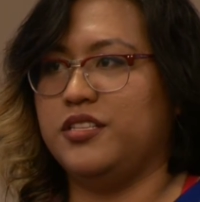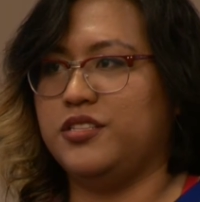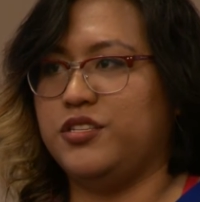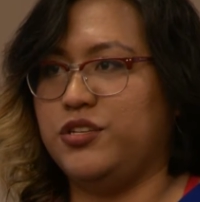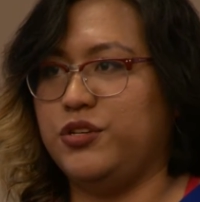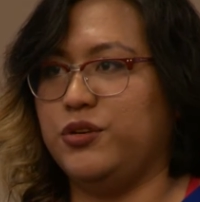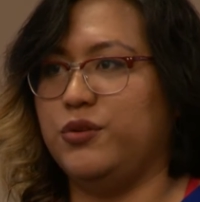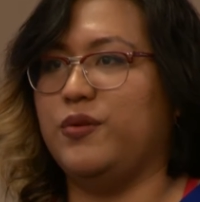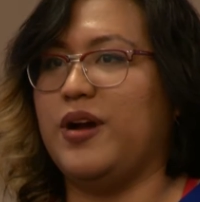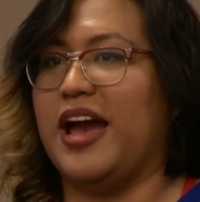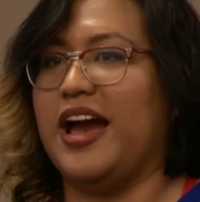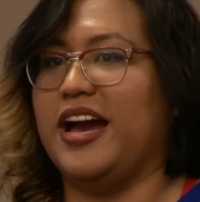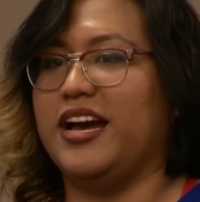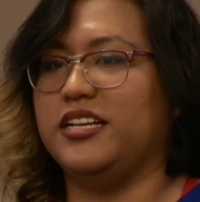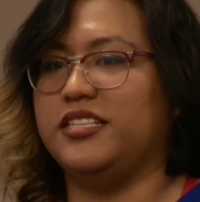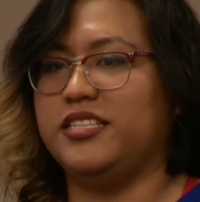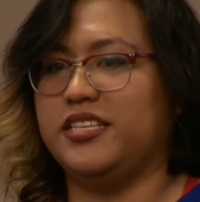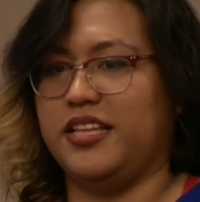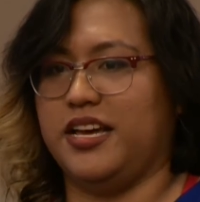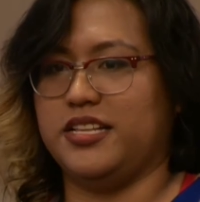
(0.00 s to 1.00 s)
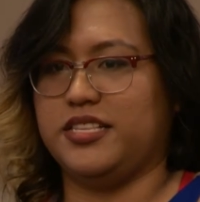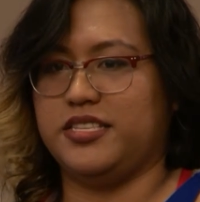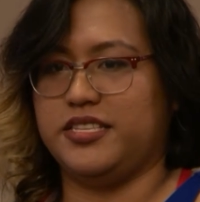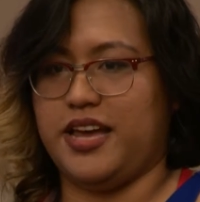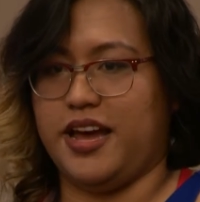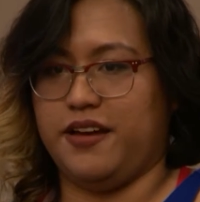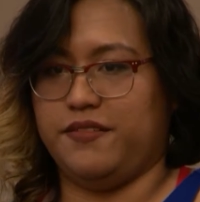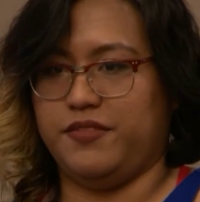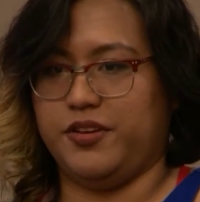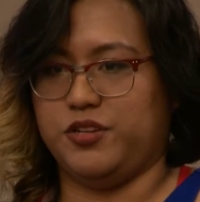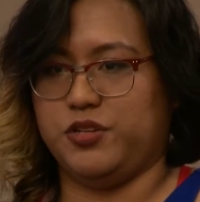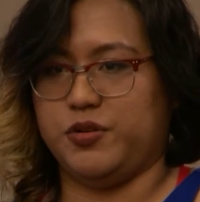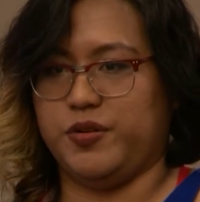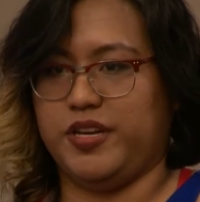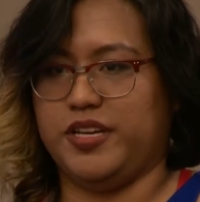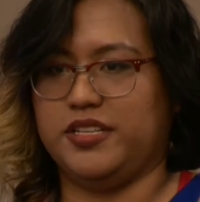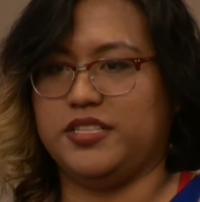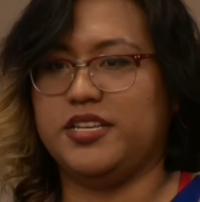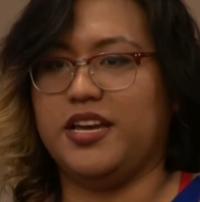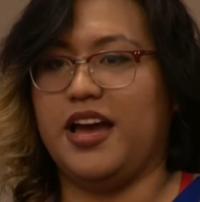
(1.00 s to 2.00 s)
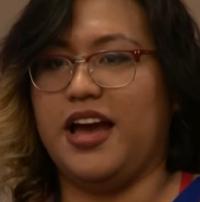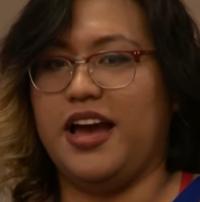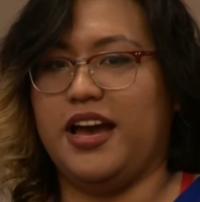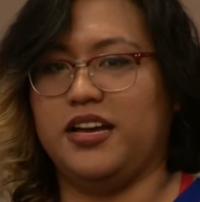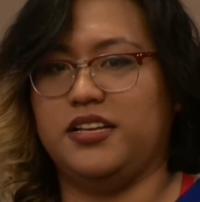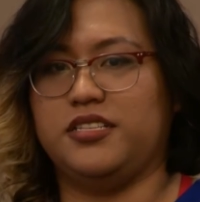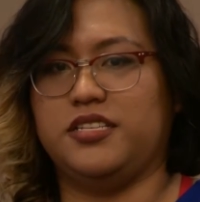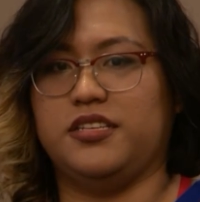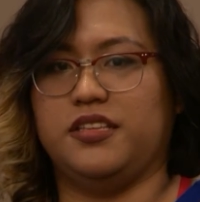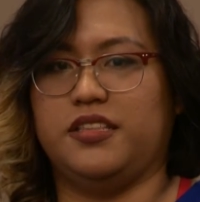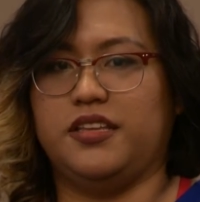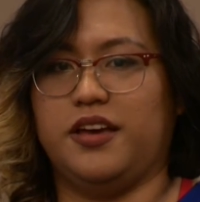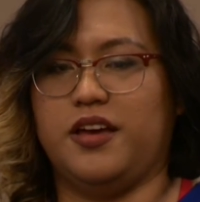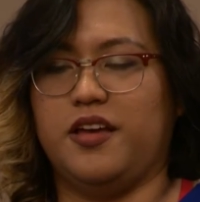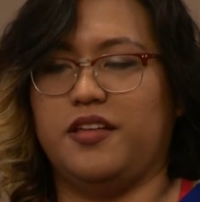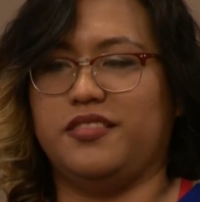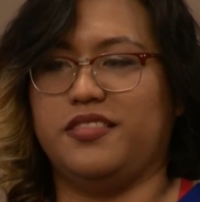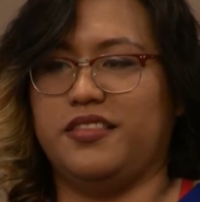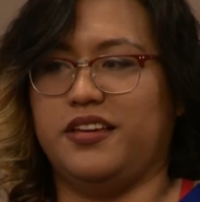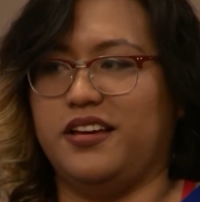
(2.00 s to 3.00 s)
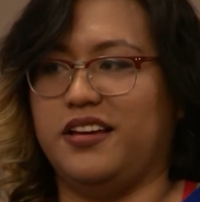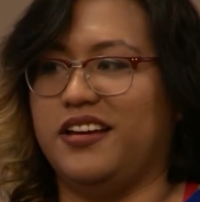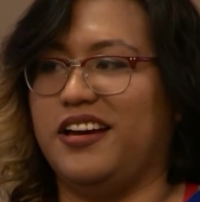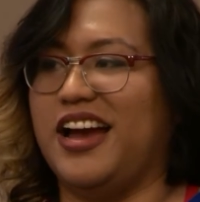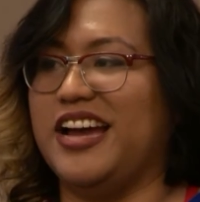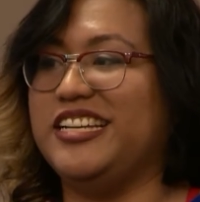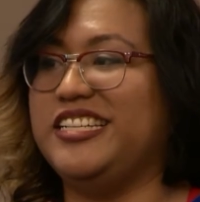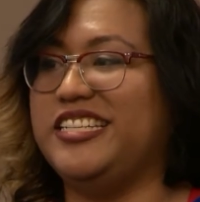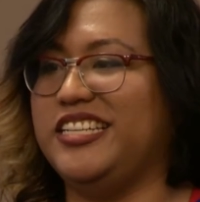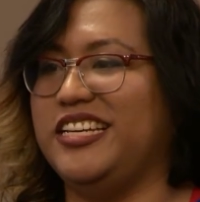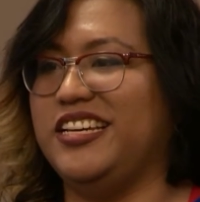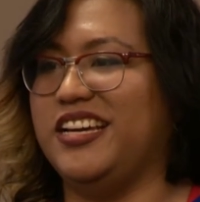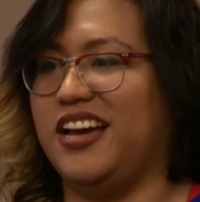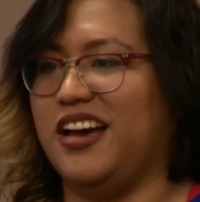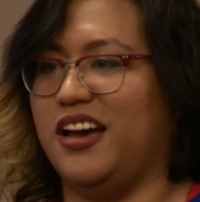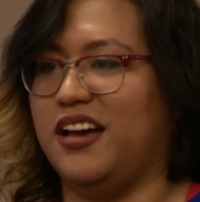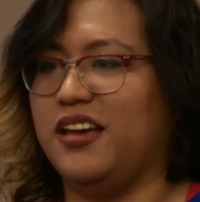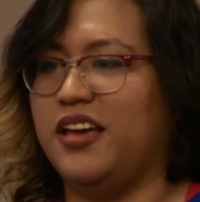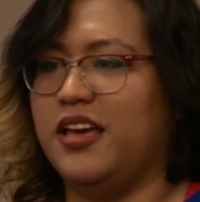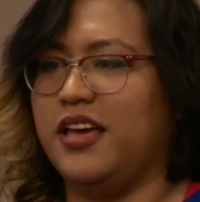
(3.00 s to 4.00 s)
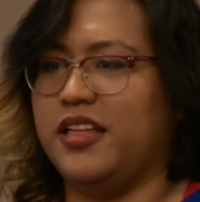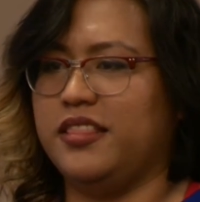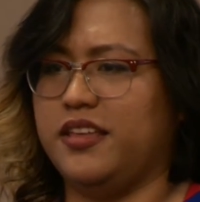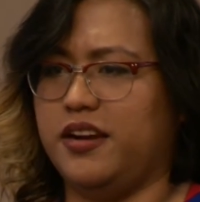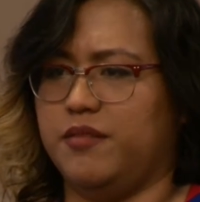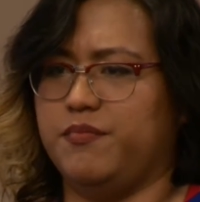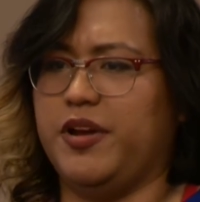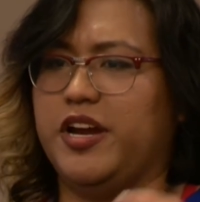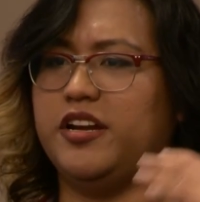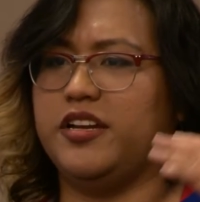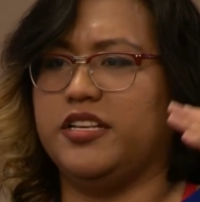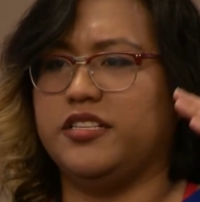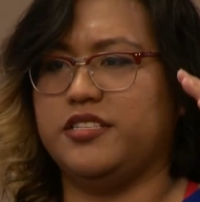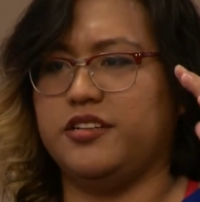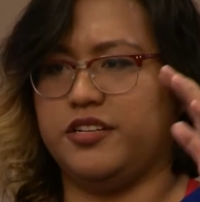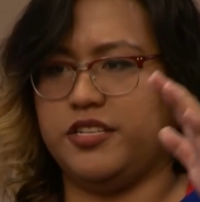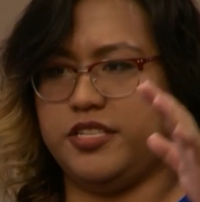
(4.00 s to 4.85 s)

to add to that savagery, to add to the idea that Americans are